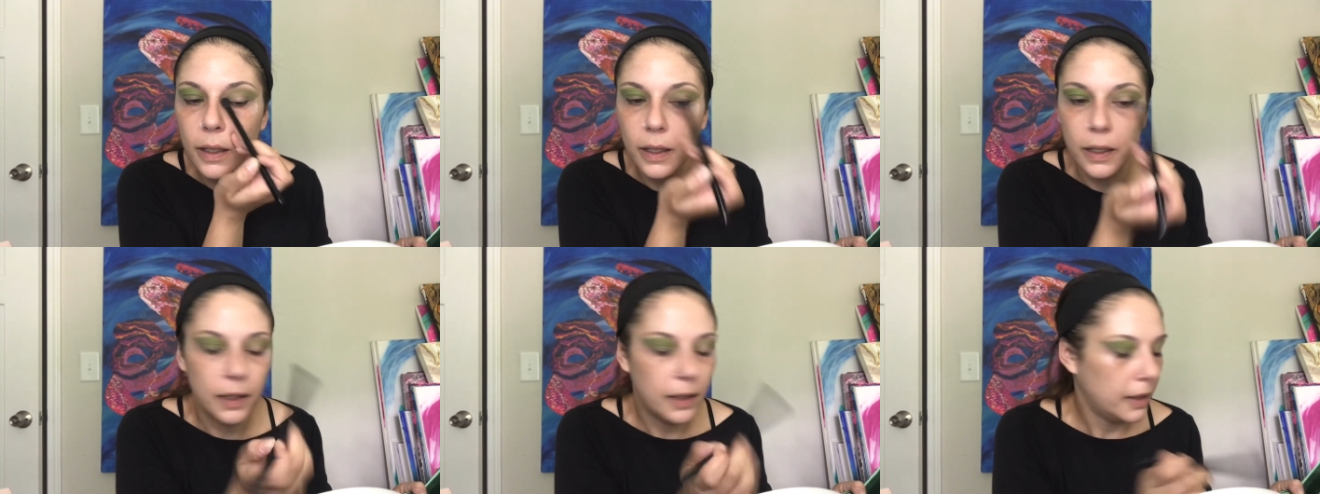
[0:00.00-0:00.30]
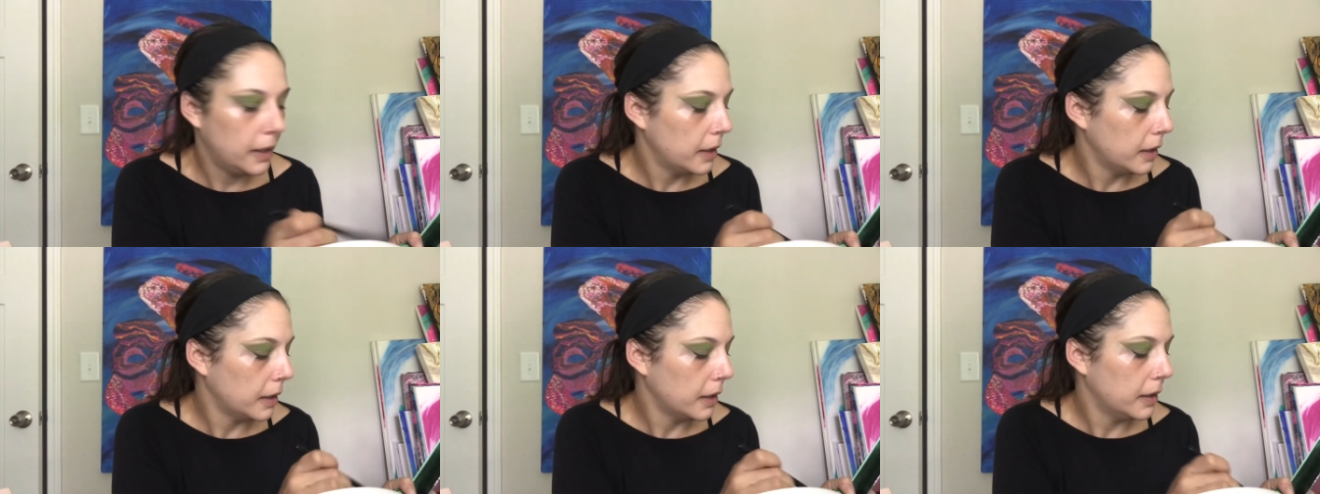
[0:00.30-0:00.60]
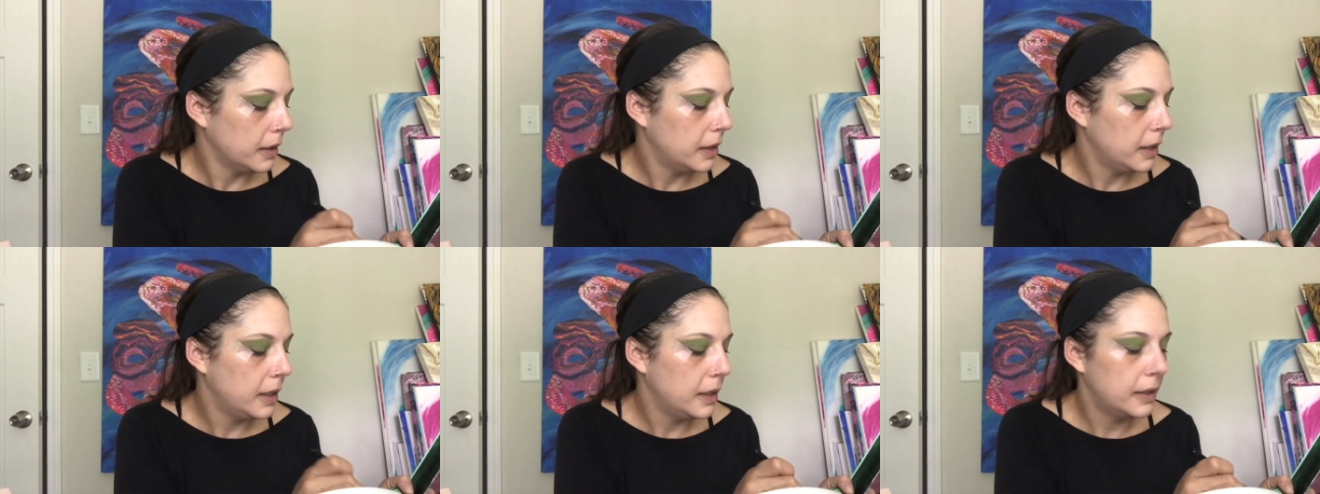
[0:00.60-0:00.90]
and get a
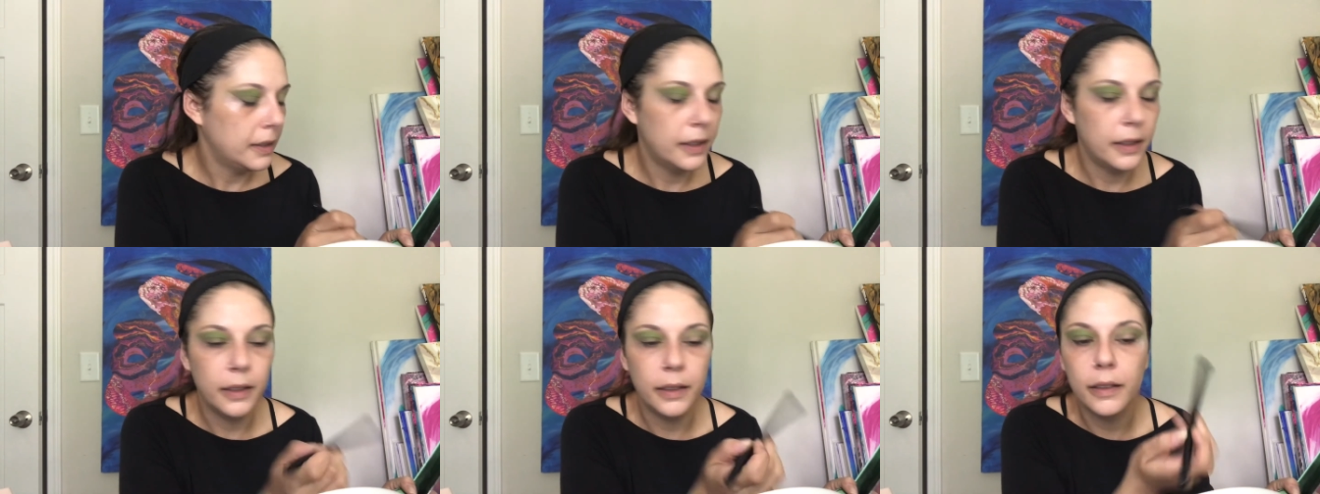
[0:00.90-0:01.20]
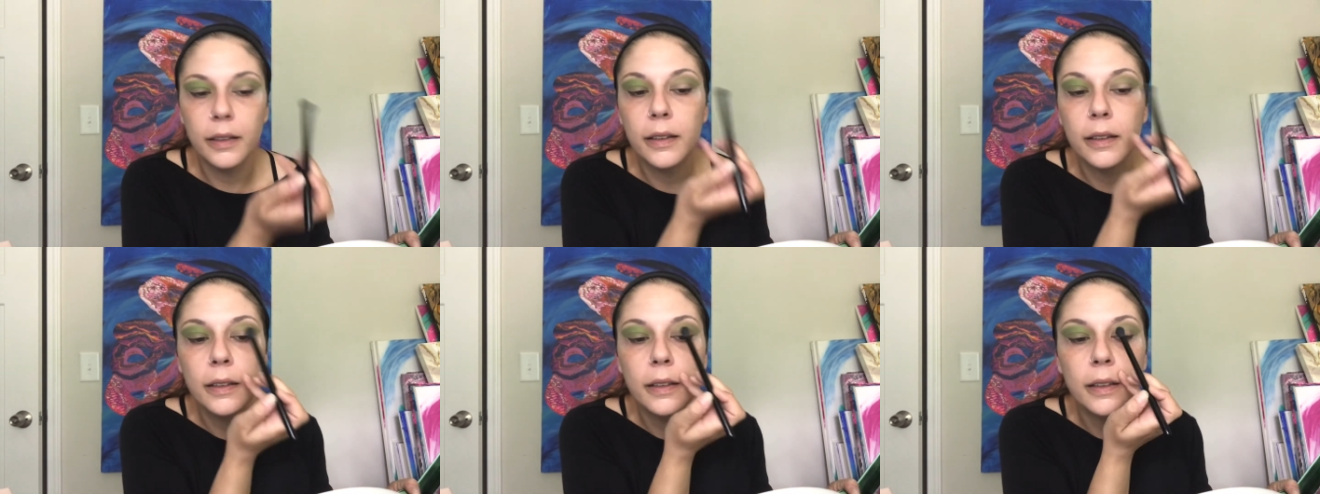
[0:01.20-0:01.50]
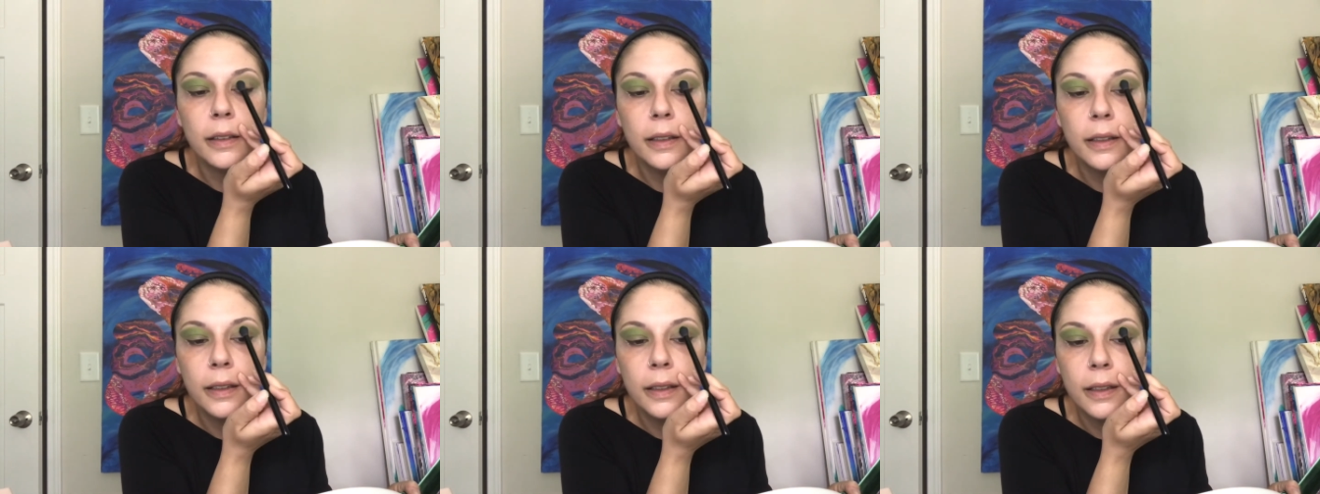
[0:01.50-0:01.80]
decent,
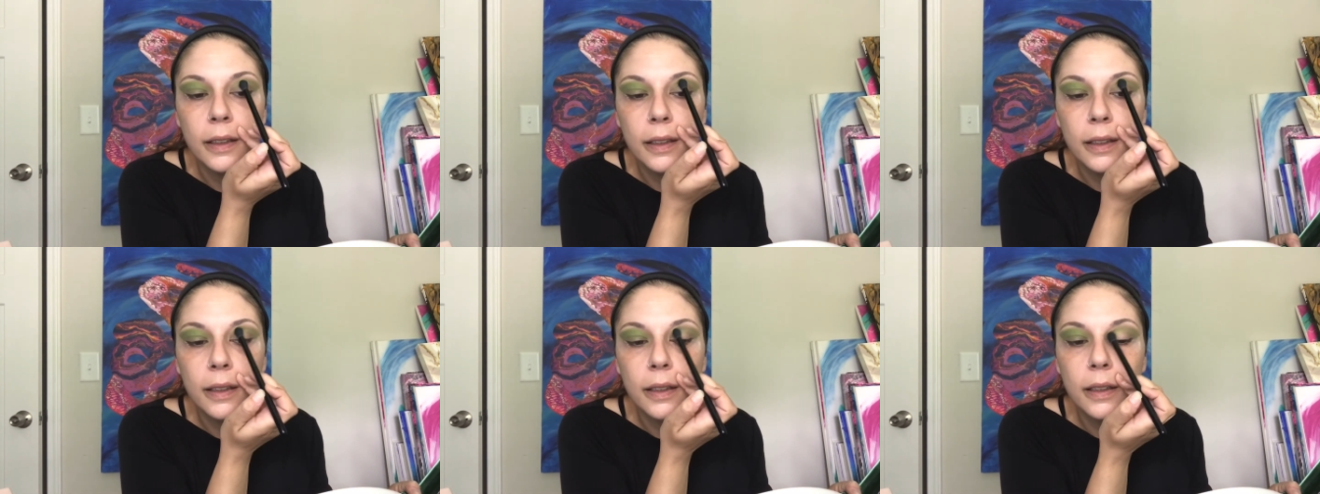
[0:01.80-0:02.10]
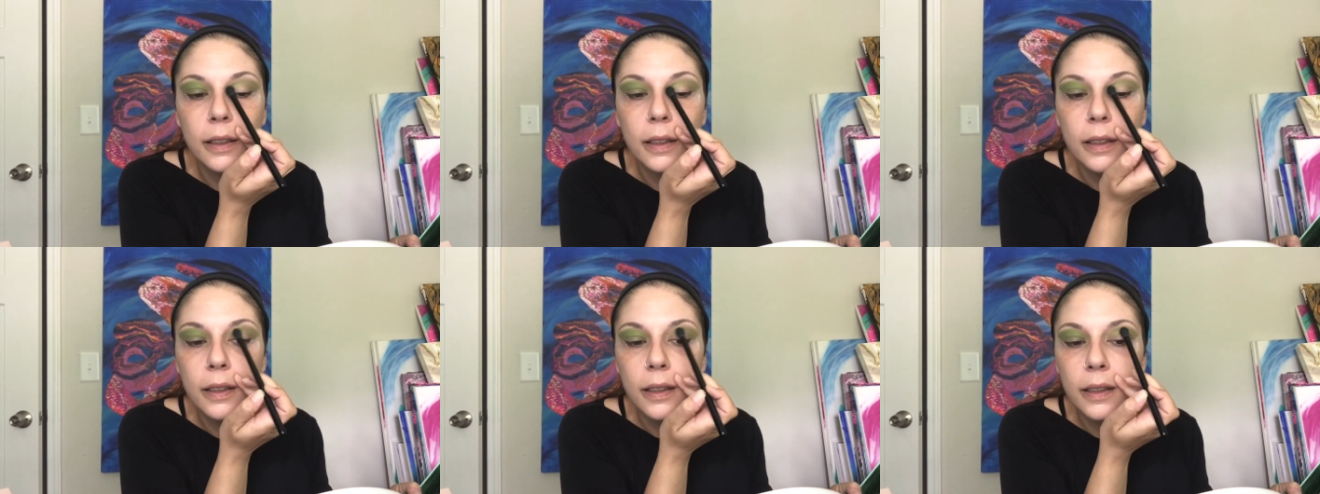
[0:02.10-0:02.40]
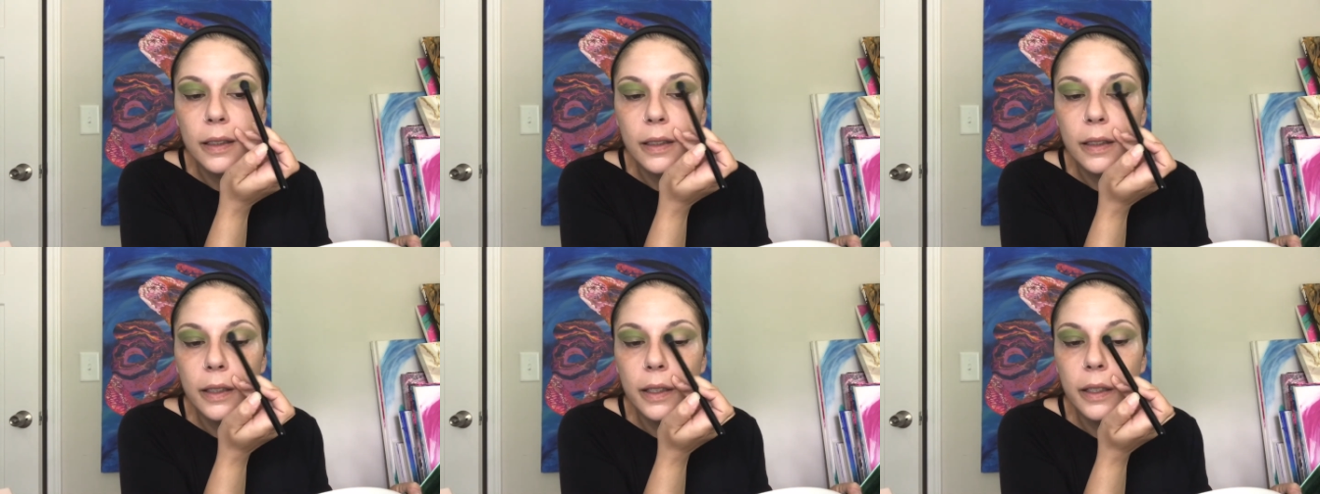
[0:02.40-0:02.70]

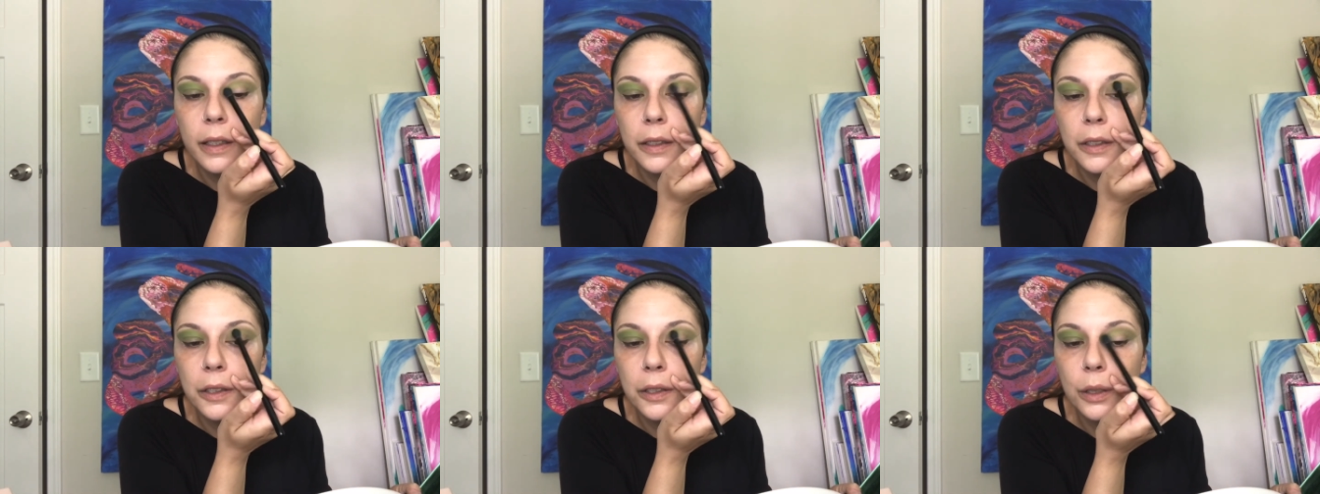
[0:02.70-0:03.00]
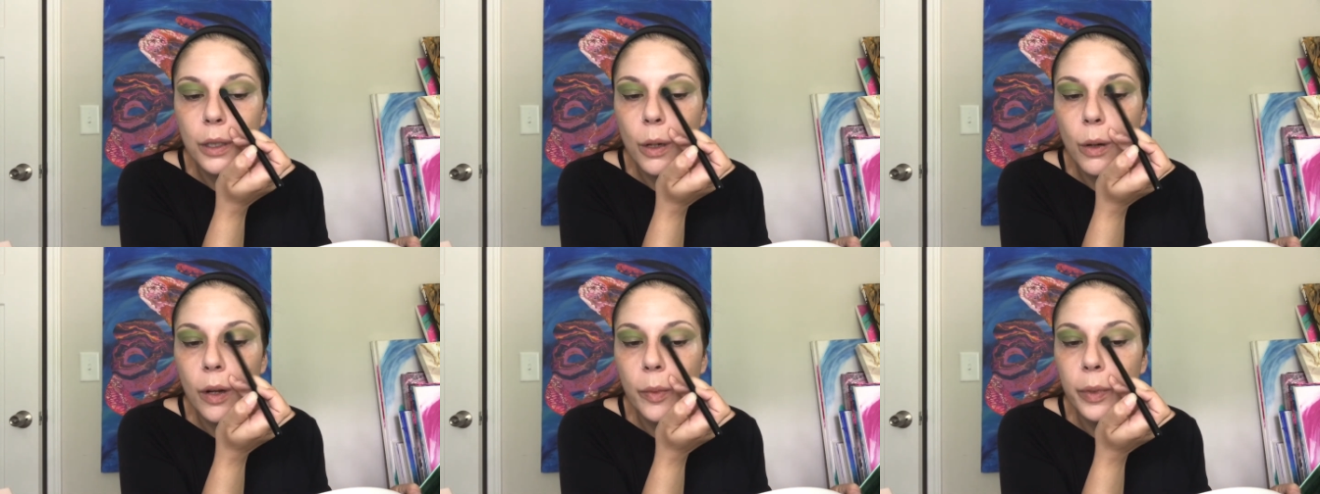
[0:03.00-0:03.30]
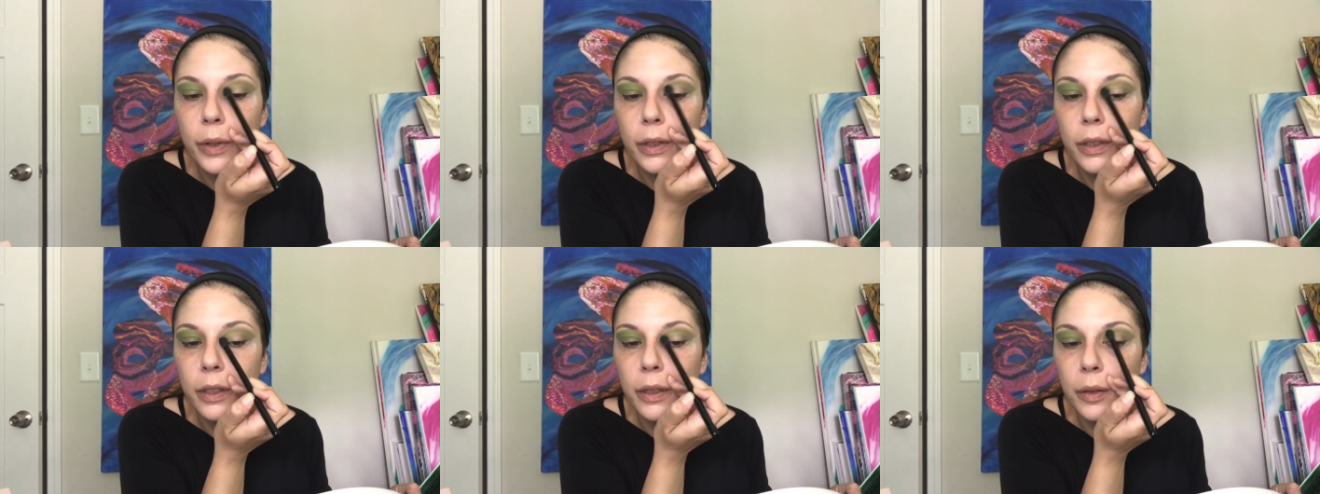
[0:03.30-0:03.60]
get it to show up a
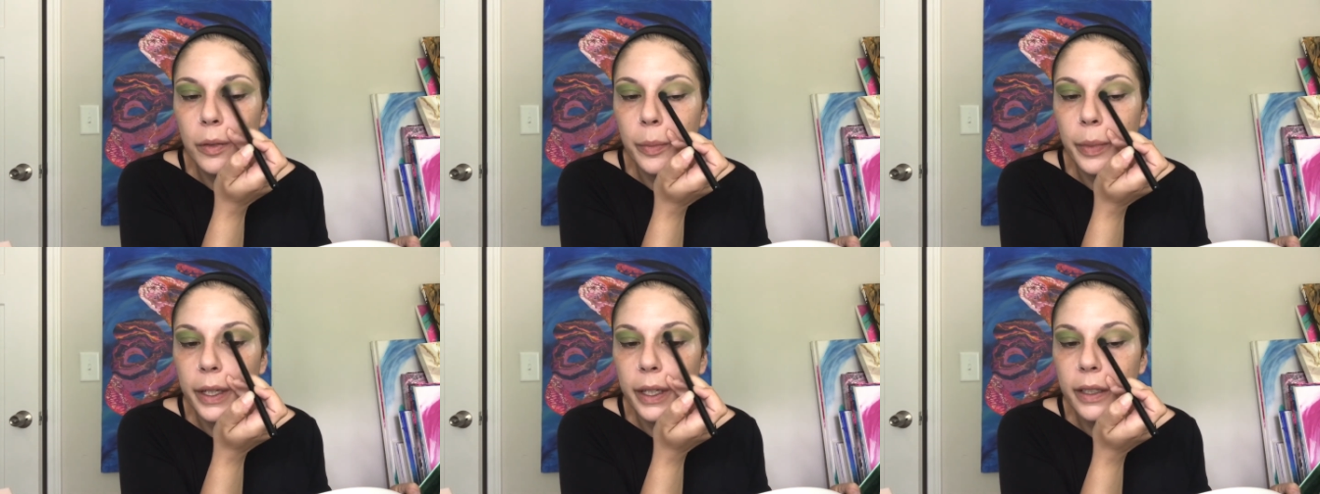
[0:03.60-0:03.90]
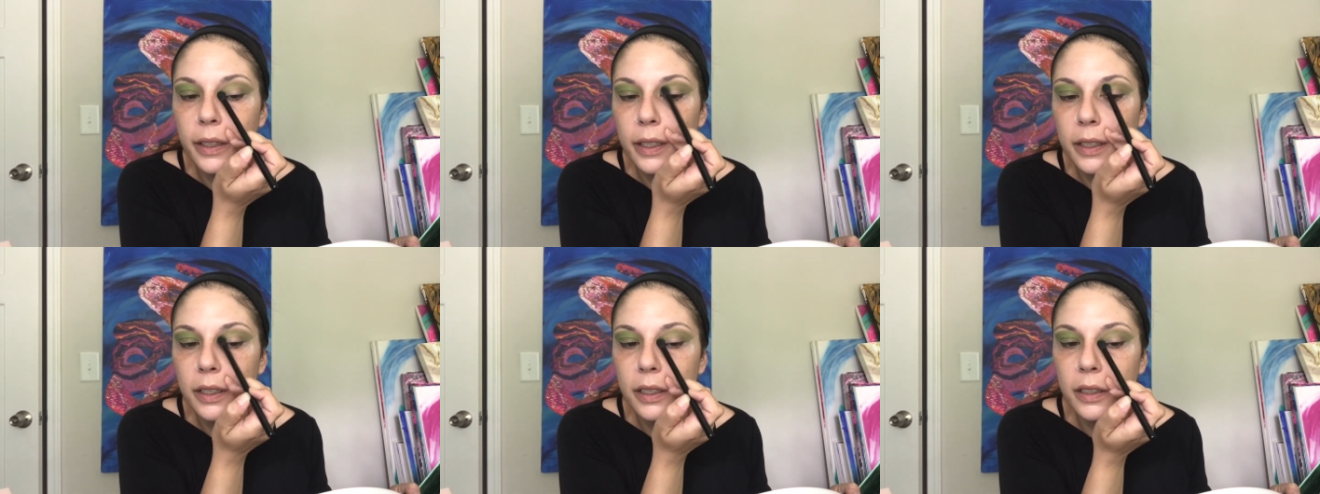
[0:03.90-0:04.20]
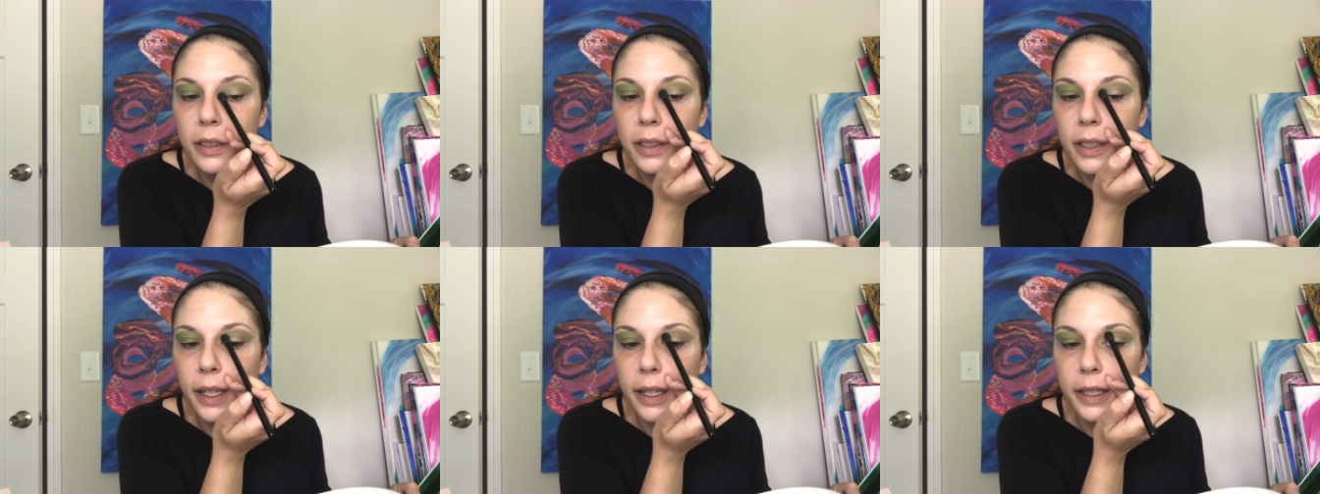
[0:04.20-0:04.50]
little bit. This is
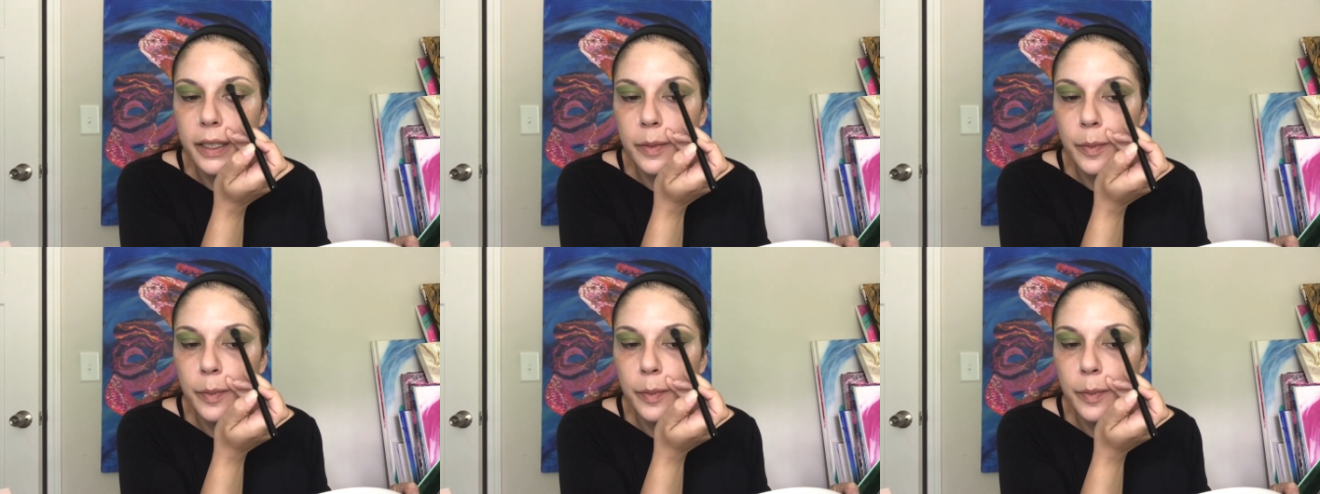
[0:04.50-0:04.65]
a nice